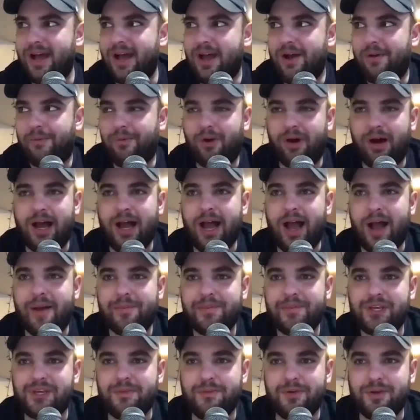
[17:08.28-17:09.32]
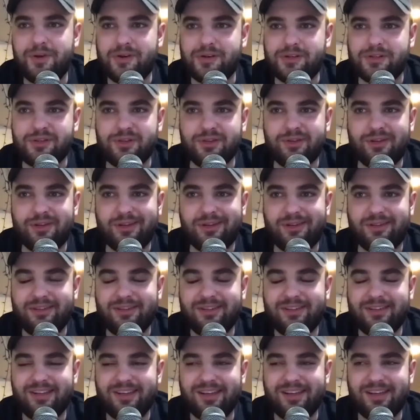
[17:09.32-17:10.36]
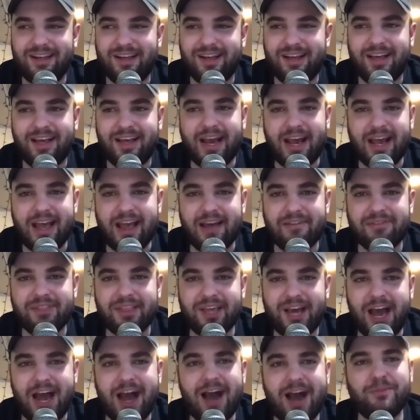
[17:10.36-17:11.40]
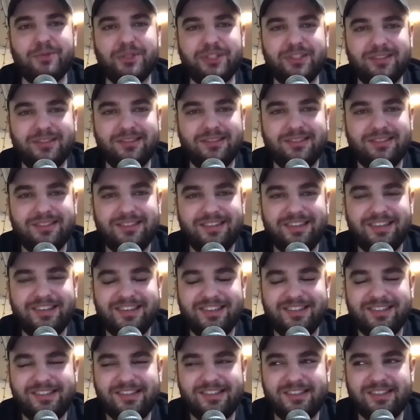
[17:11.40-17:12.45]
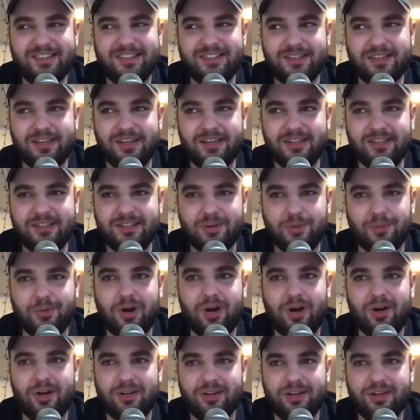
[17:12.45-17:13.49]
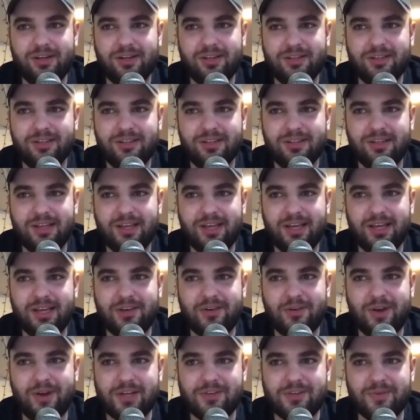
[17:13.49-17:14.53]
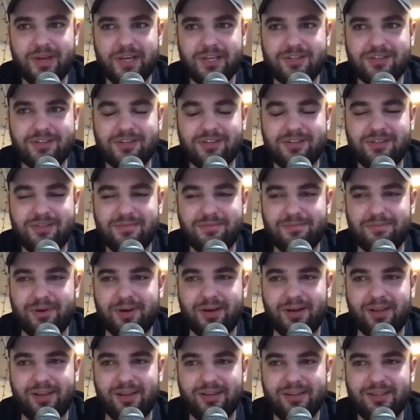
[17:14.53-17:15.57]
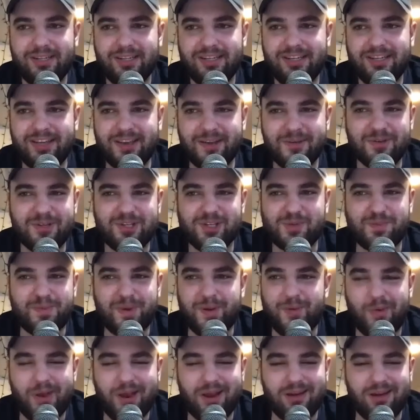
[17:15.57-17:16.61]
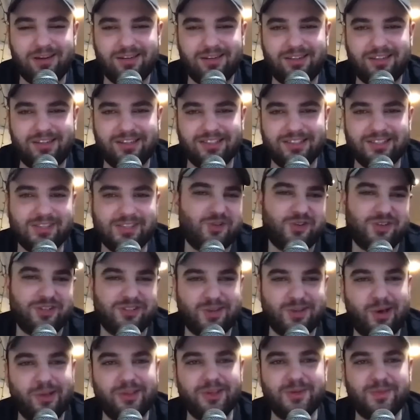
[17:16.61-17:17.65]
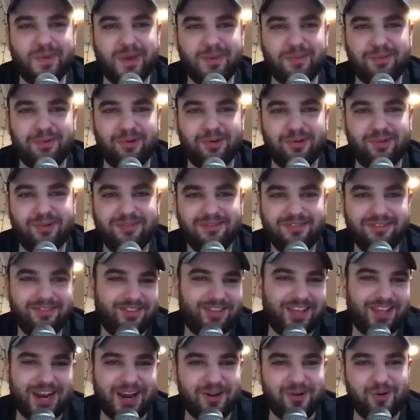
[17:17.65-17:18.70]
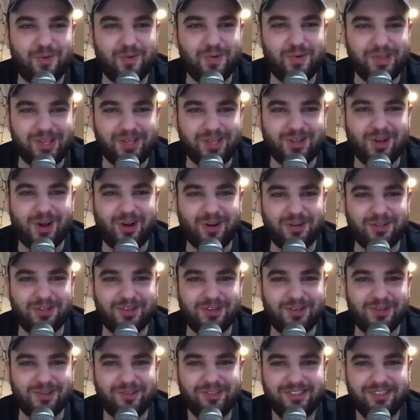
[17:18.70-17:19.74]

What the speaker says: a commuter student, and I have the option to walk at graduation, but it would just be weird because it's just all these people that I don't really talk to.